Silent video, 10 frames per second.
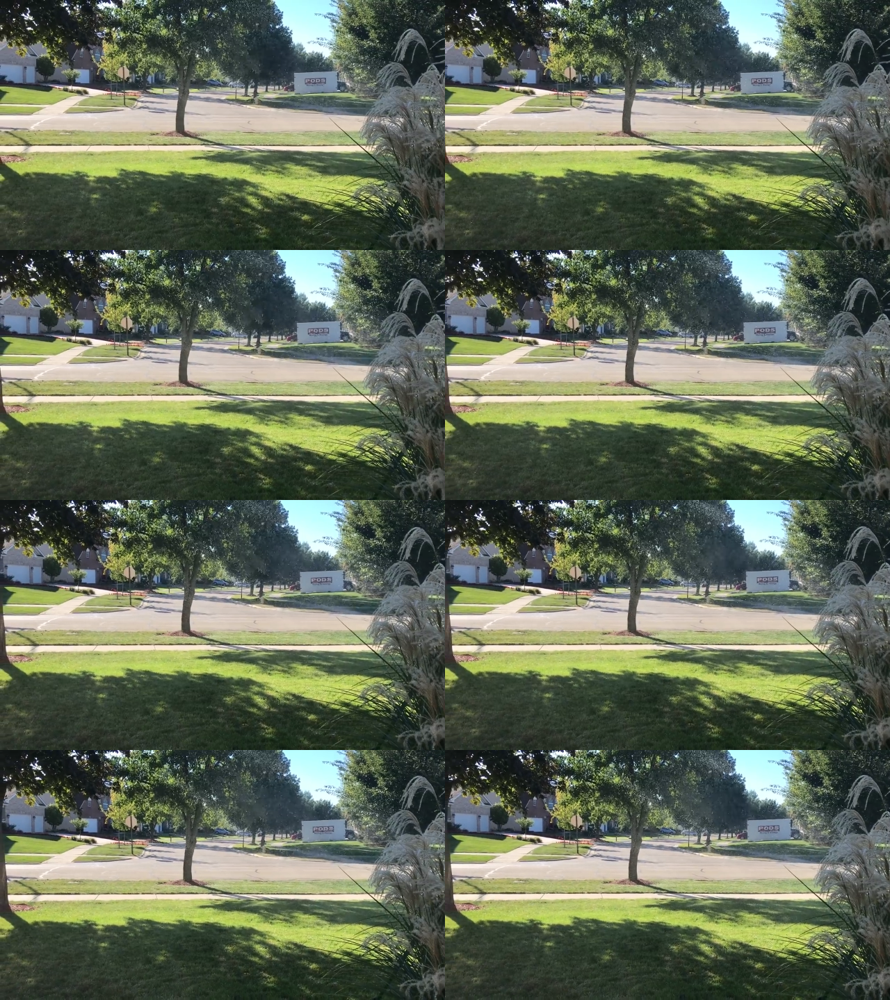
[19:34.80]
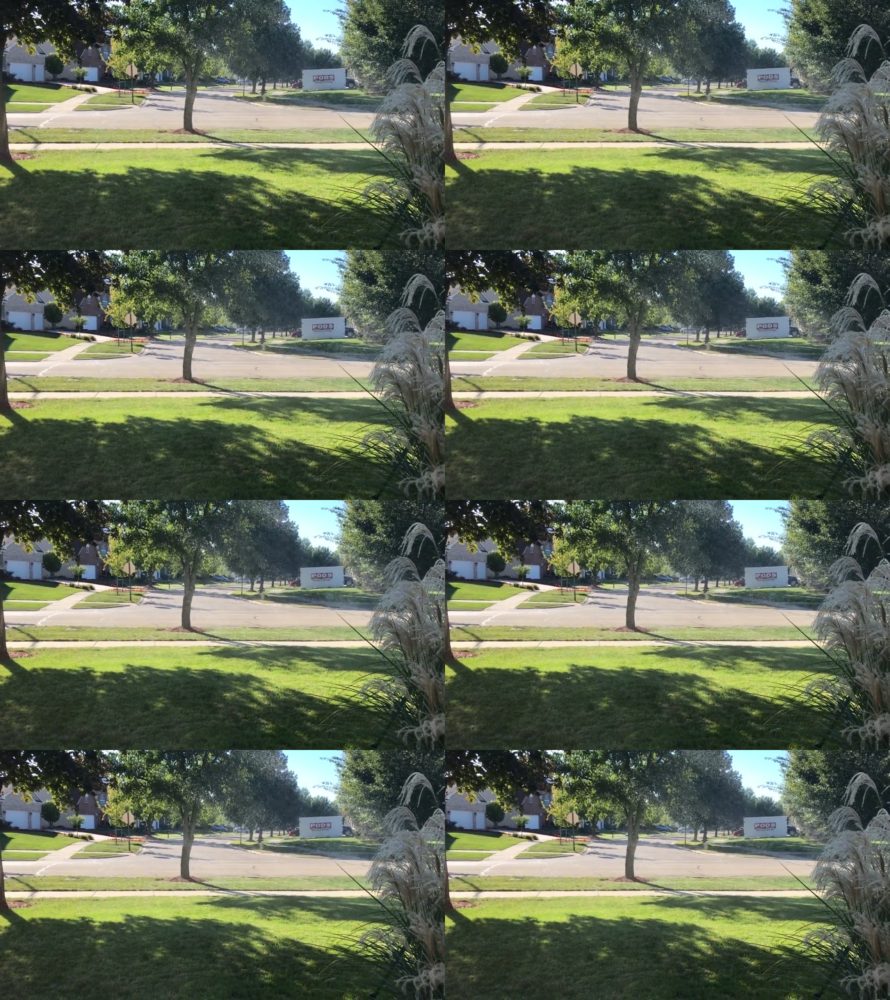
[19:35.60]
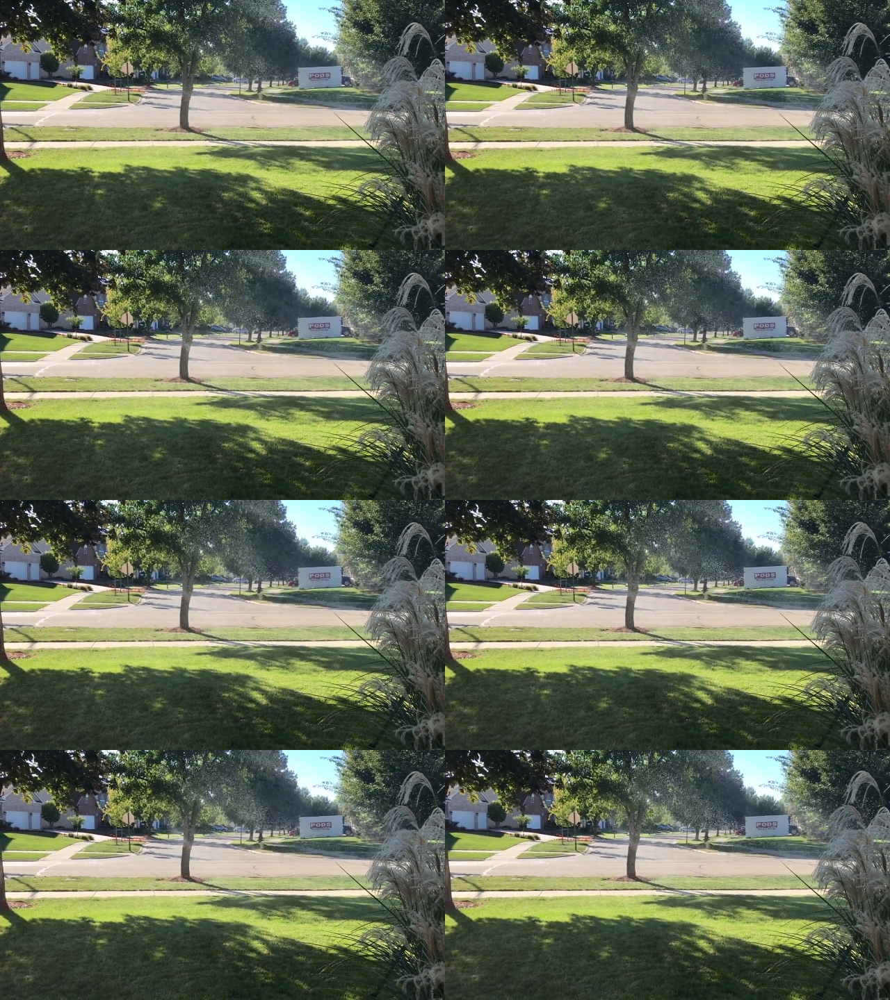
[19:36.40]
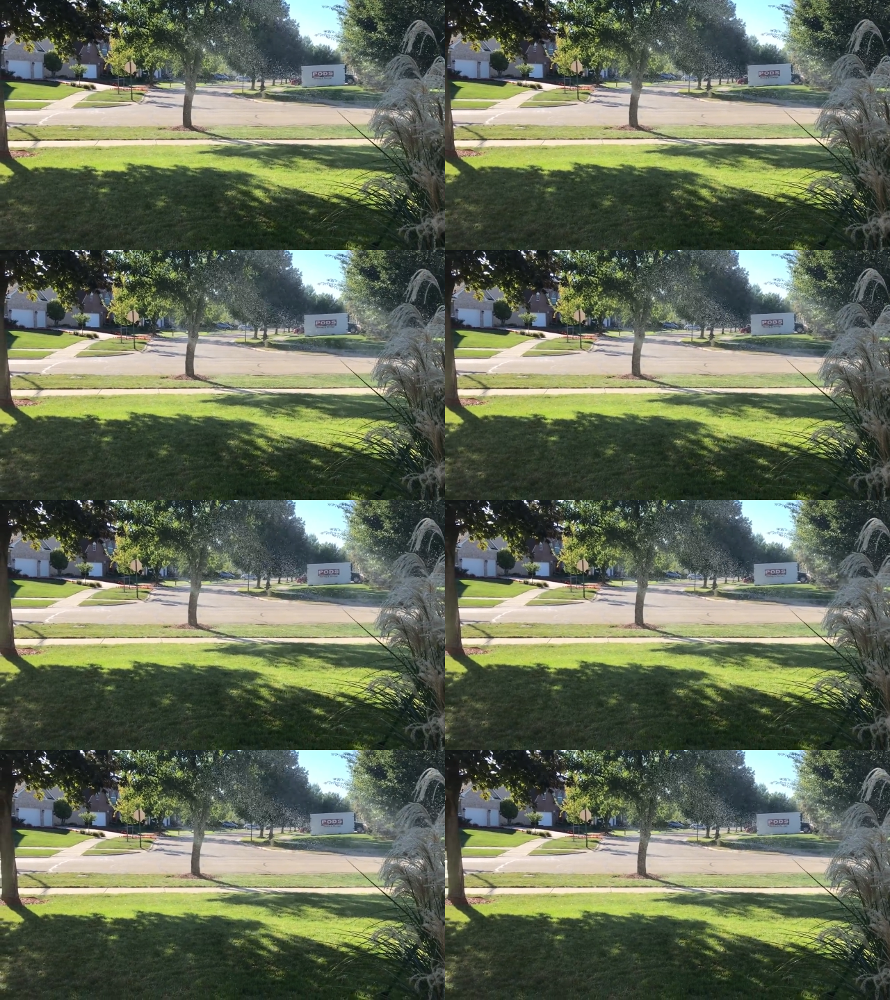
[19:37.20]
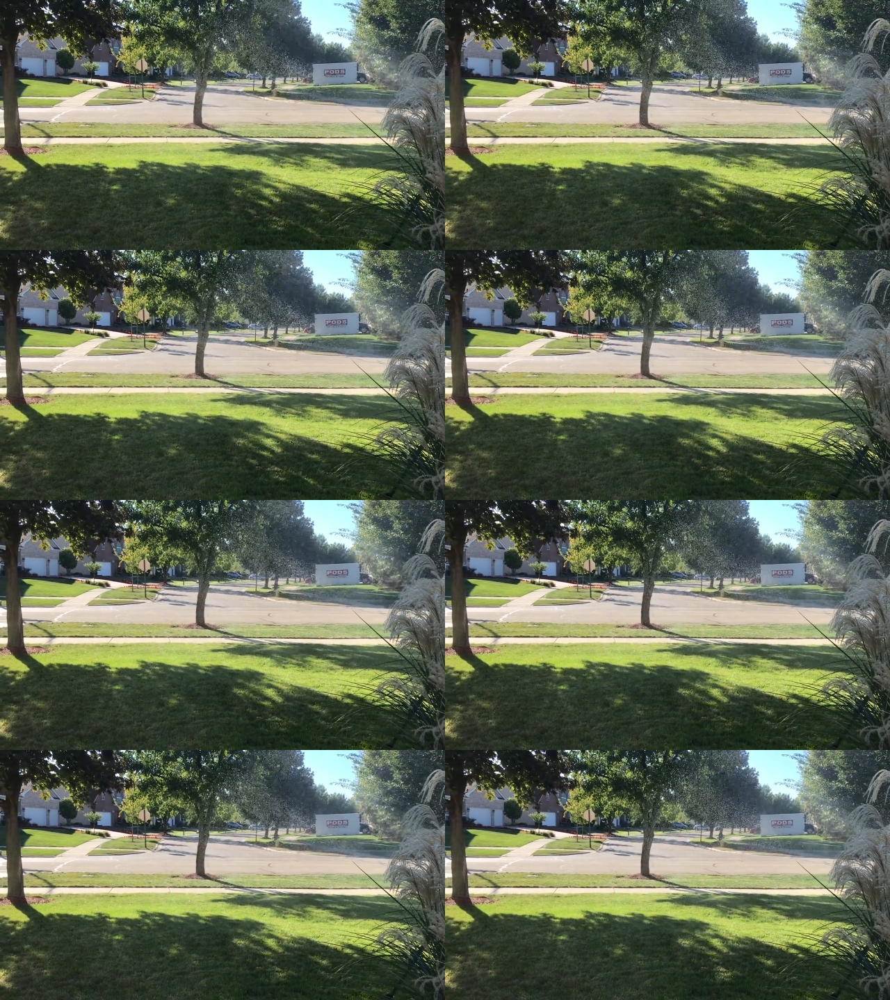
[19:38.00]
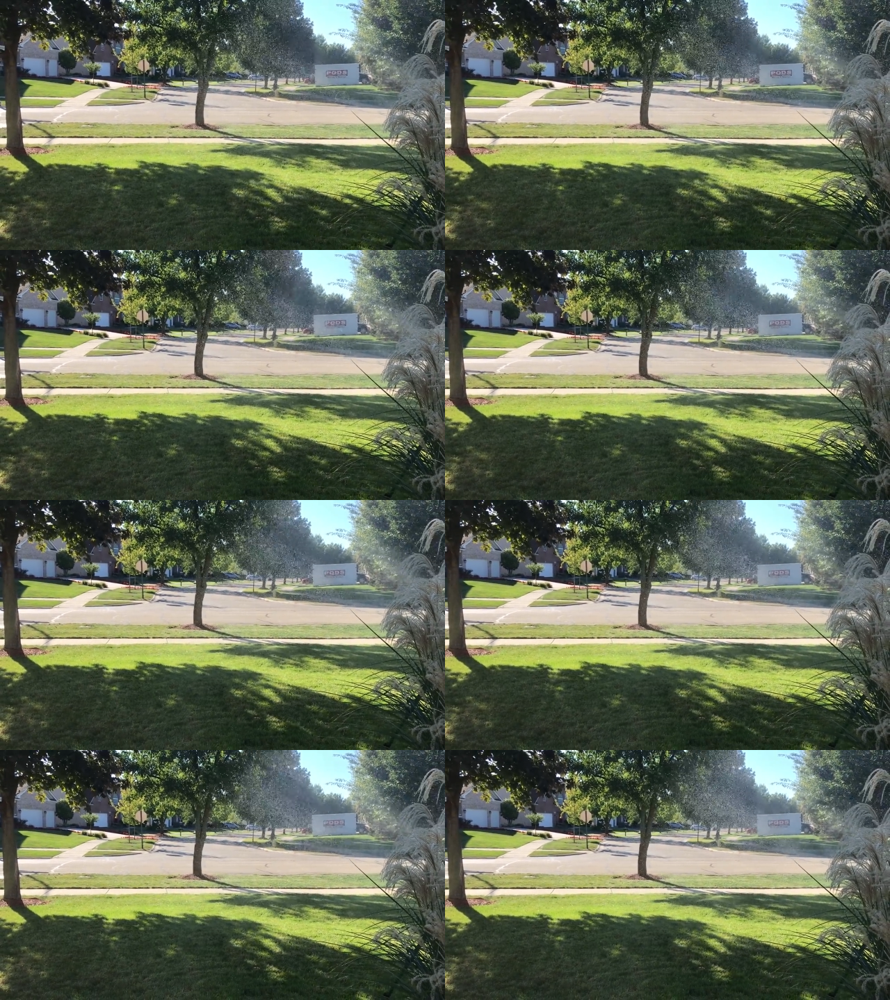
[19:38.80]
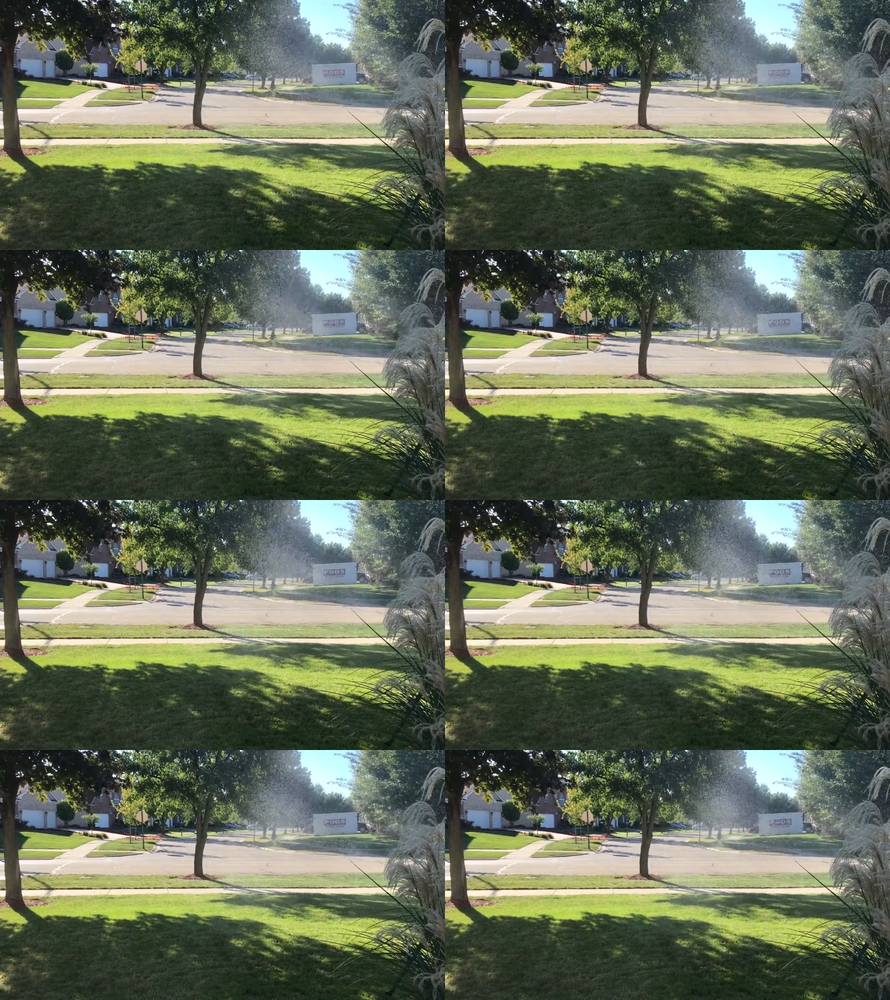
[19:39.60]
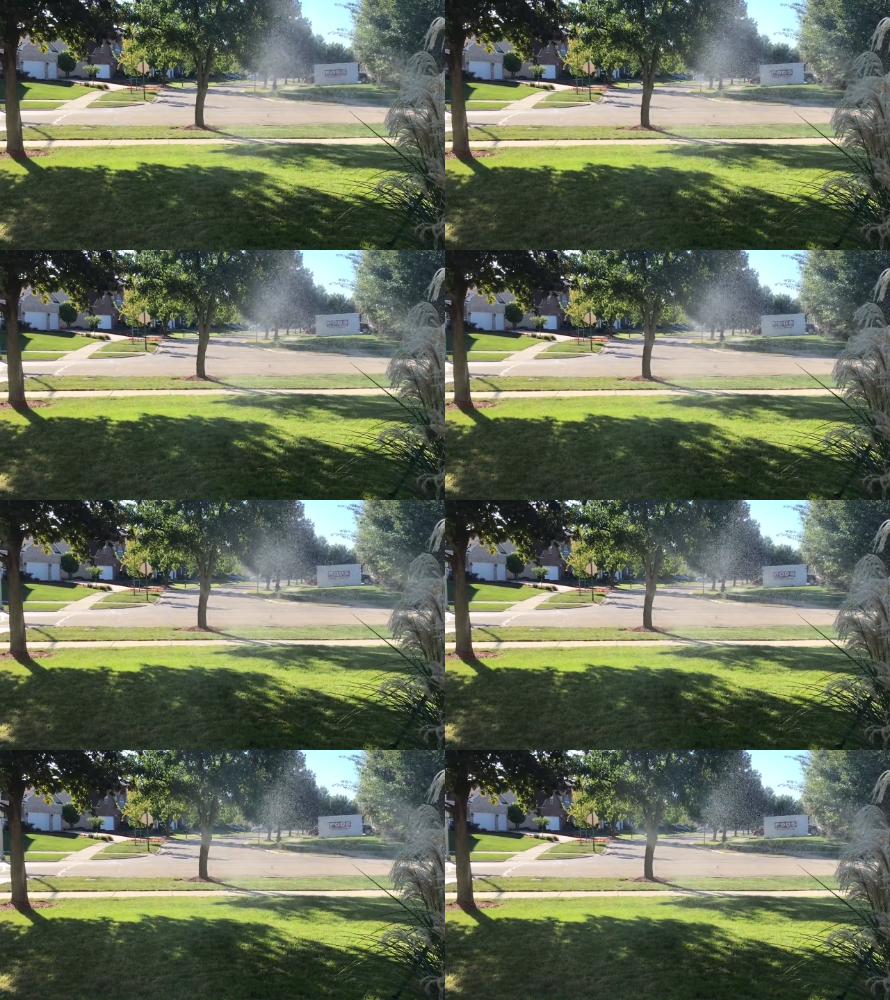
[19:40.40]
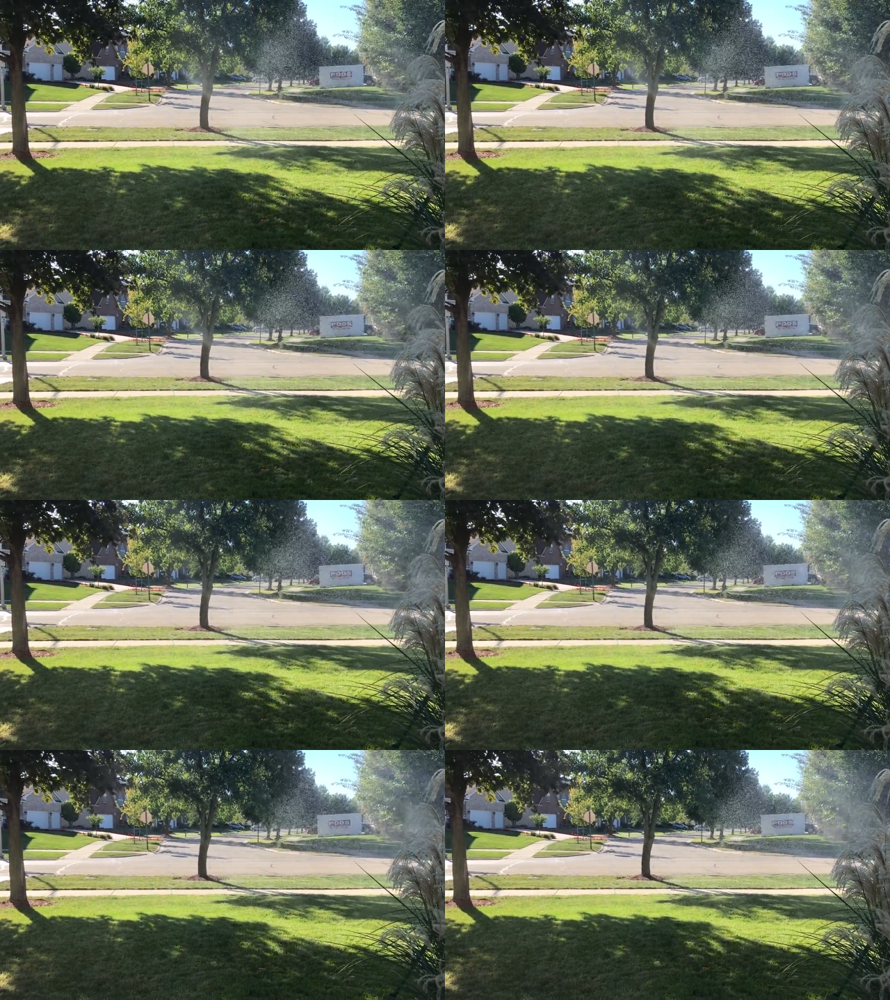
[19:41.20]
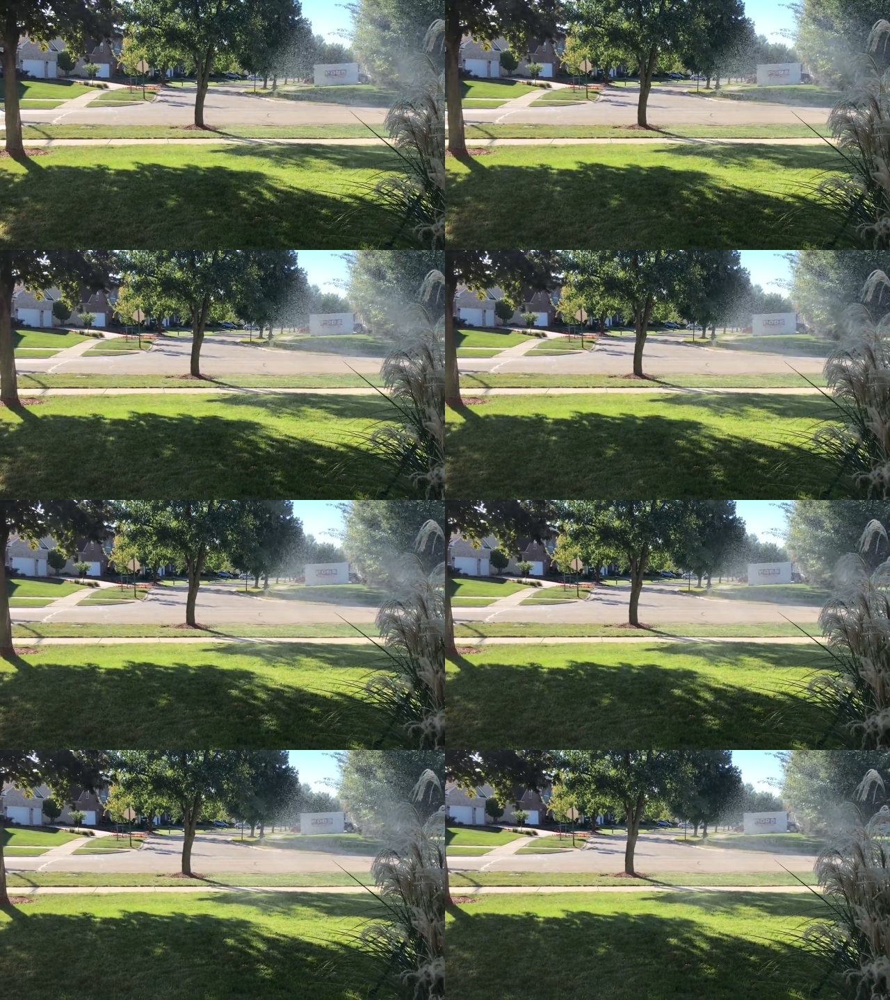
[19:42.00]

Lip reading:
No face is visible, so there are no lips to read.